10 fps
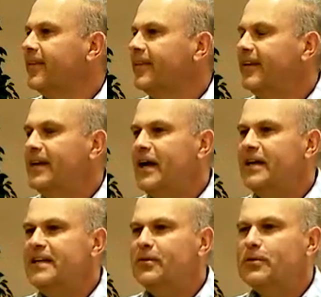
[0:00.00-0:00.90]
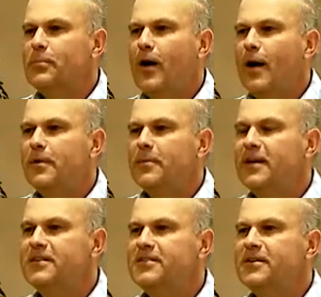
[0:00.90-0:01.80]
Any idea what the problem
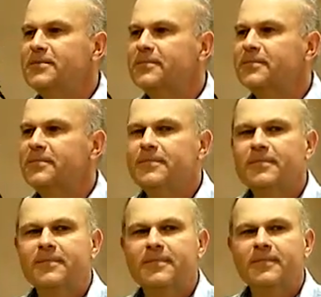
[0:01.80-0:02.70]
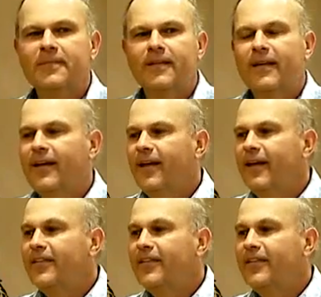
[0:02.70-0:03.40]
is? They're going to die. They're human.